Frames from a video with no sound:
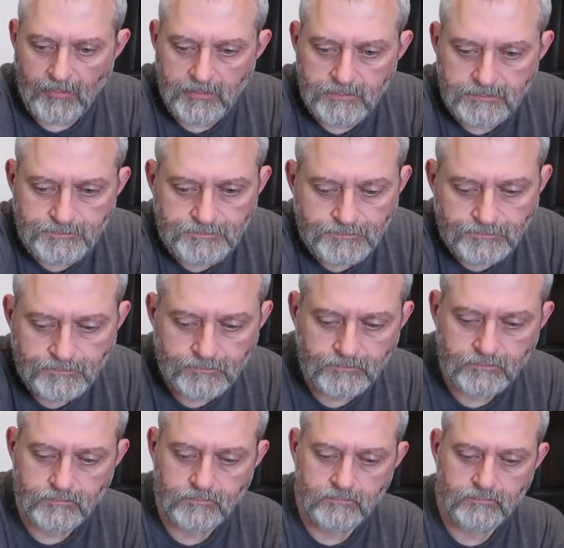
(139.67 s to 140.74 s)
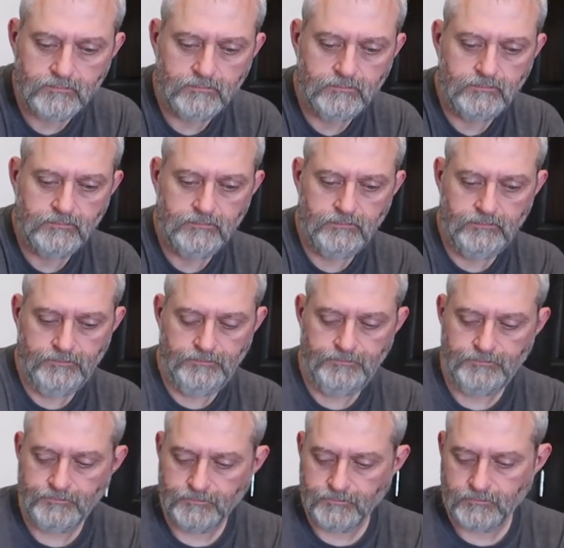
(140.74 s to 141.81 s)

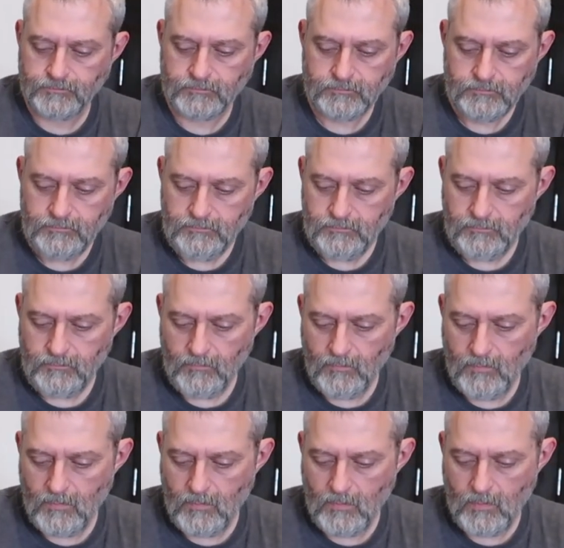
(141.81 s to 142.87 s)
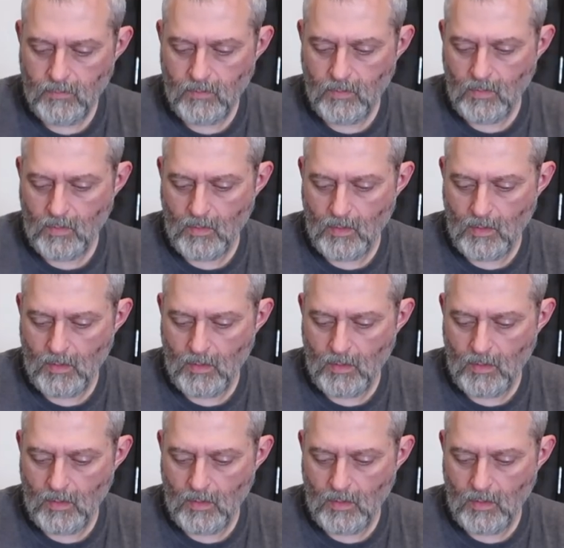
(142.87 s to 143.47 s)
[no speech]